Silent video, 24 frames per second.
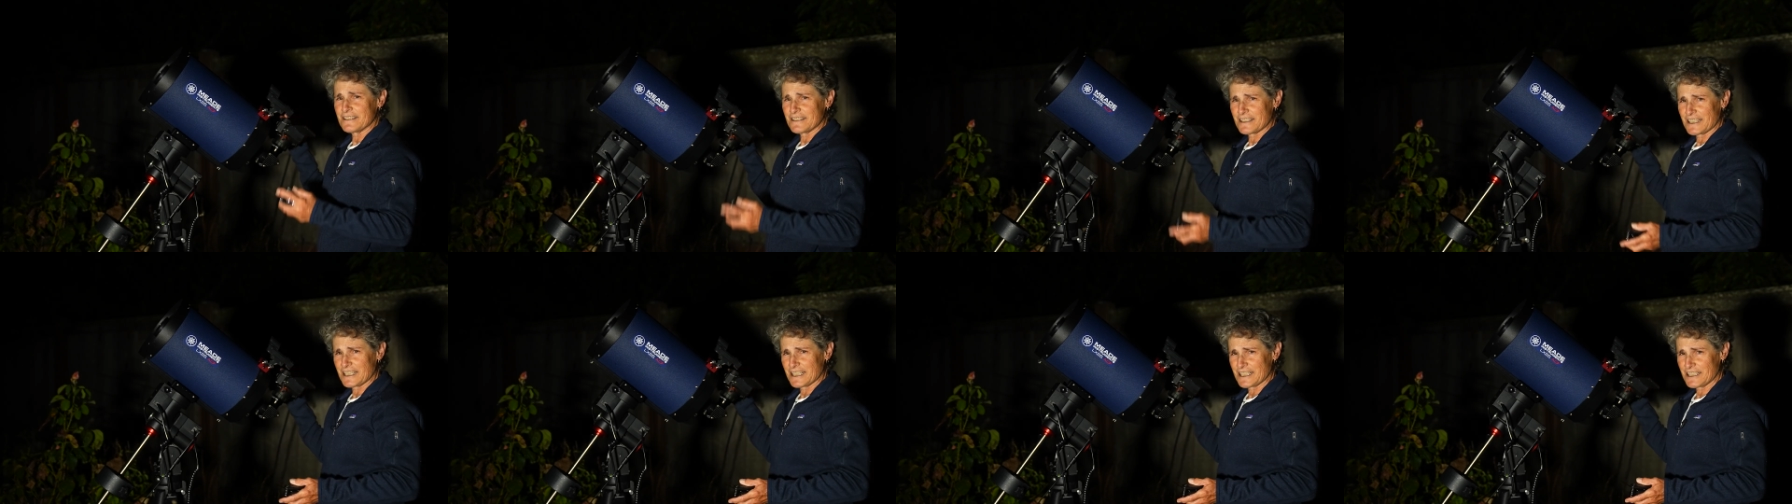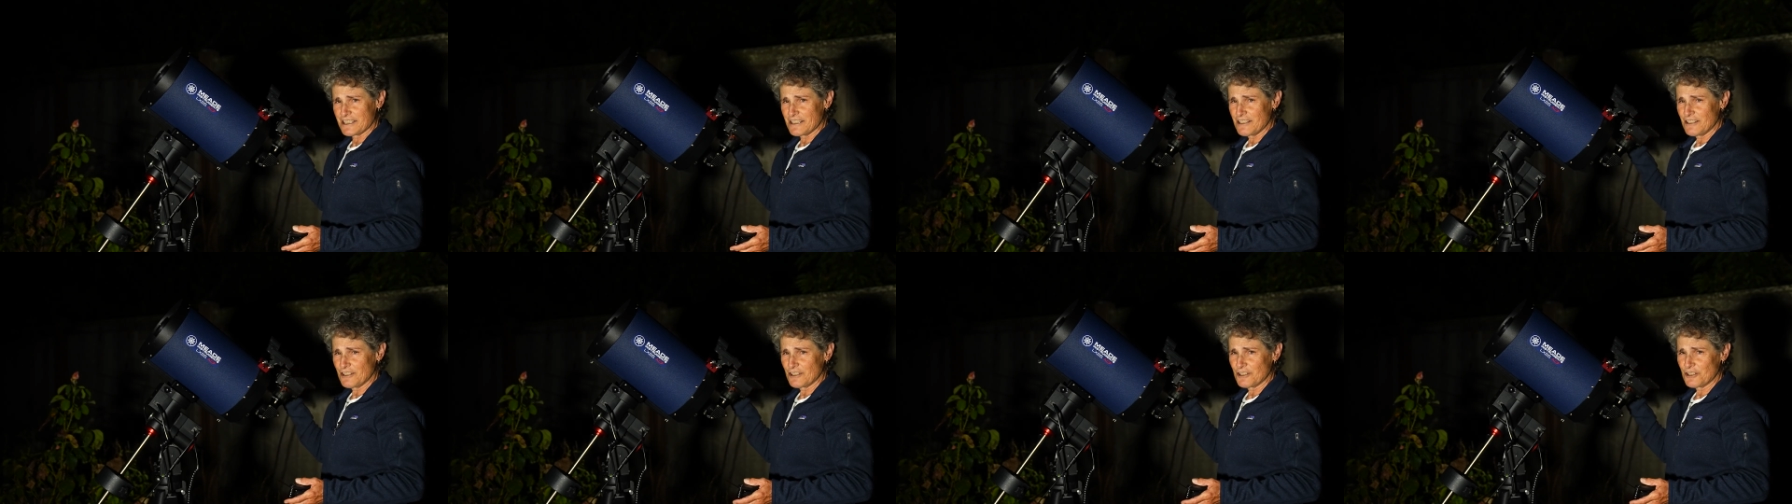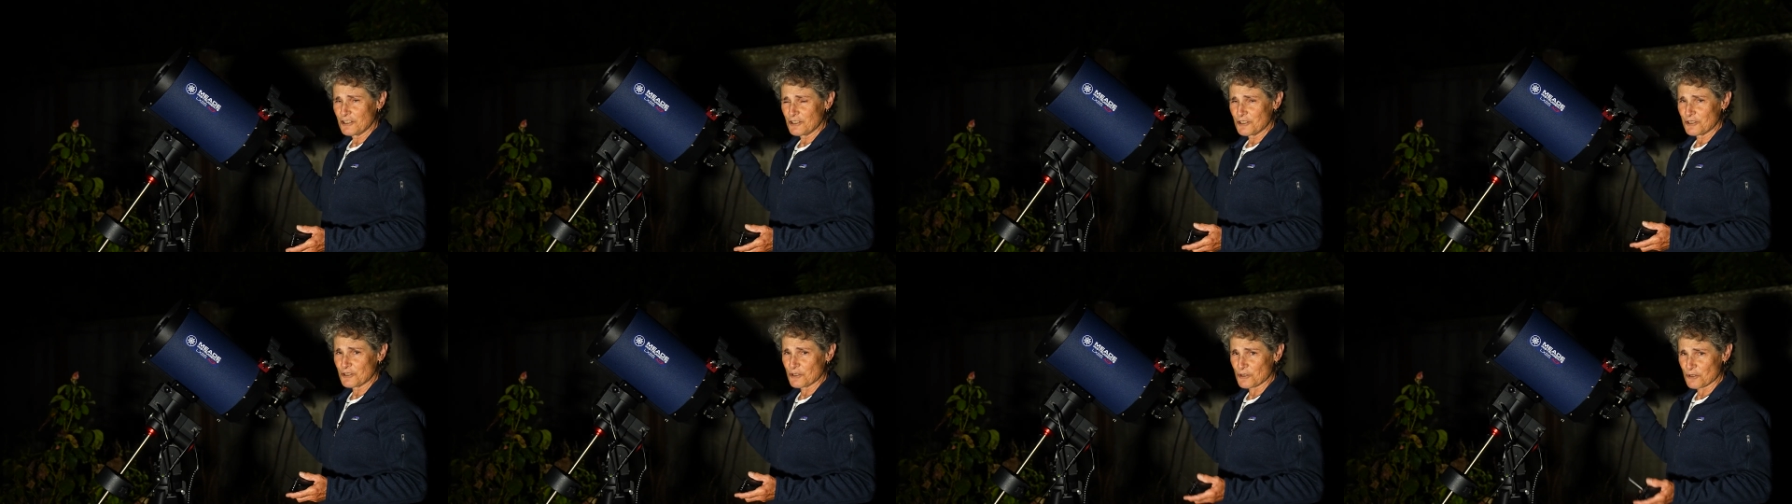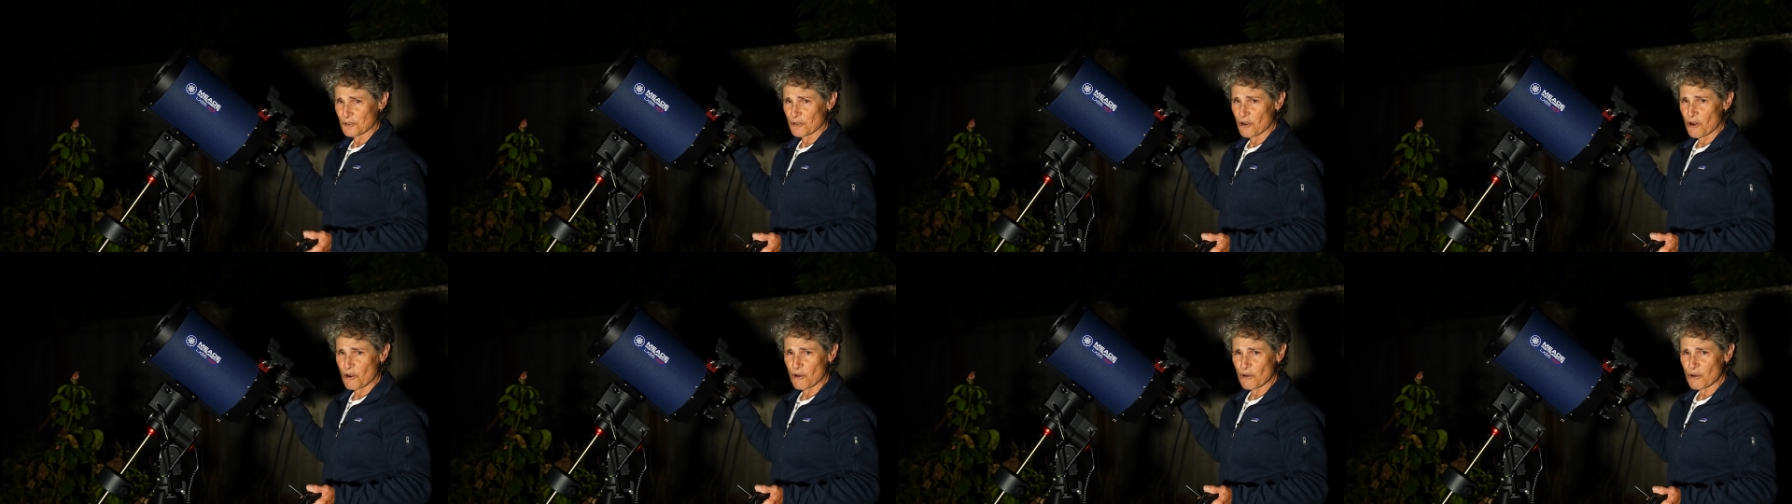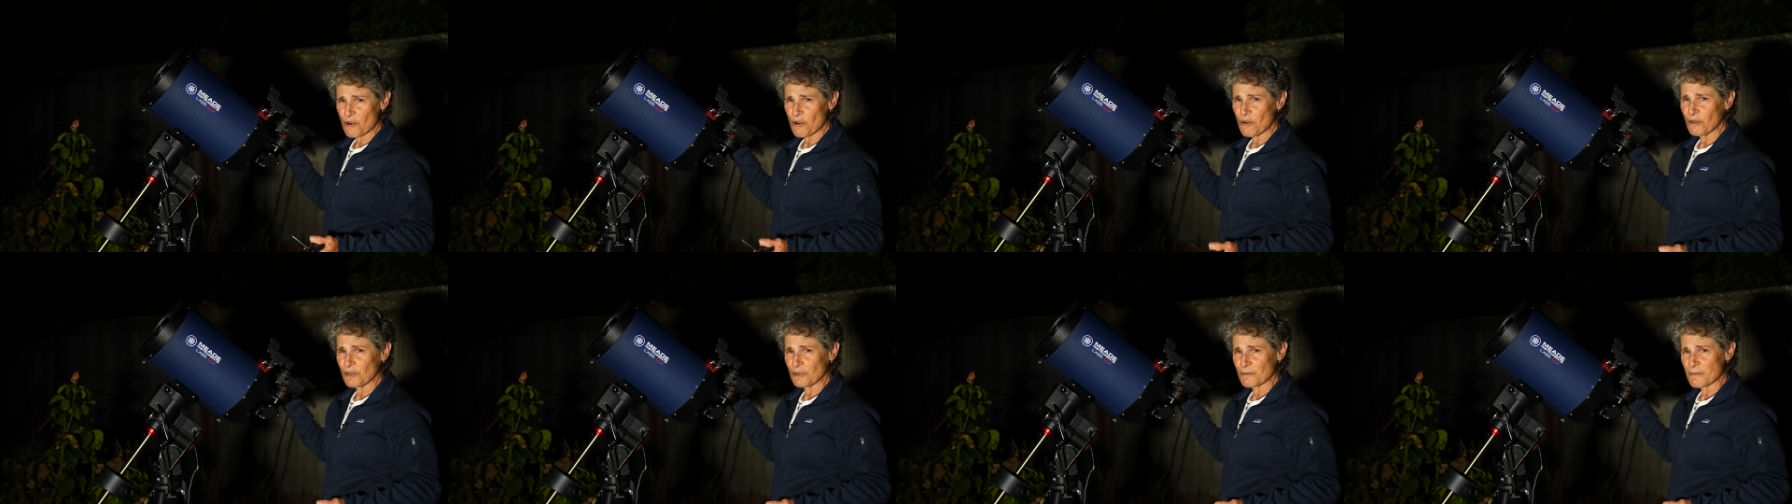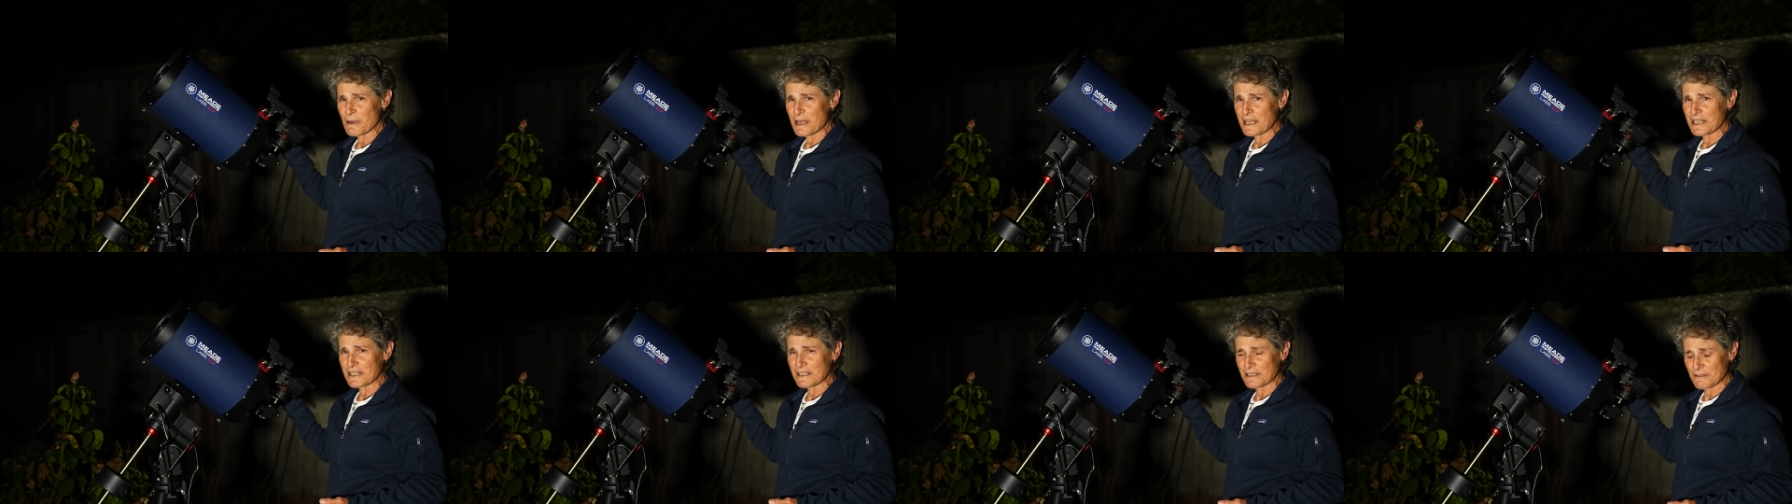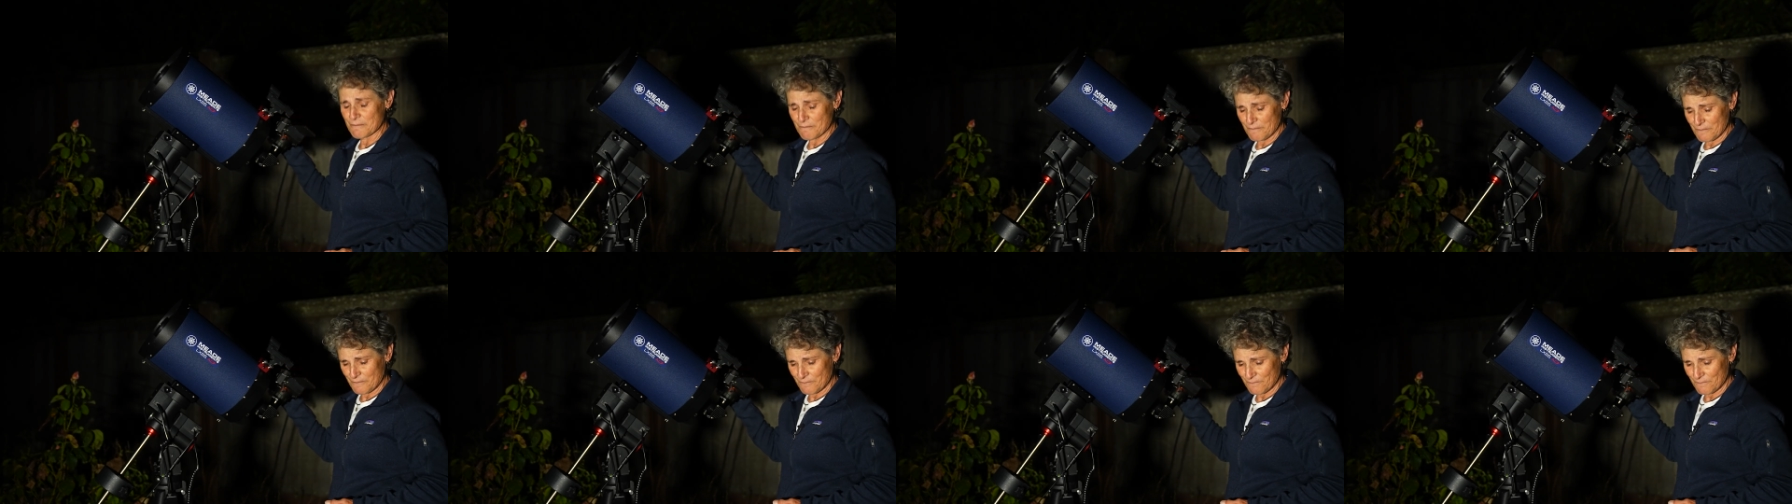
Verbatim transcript: then you're all collimated.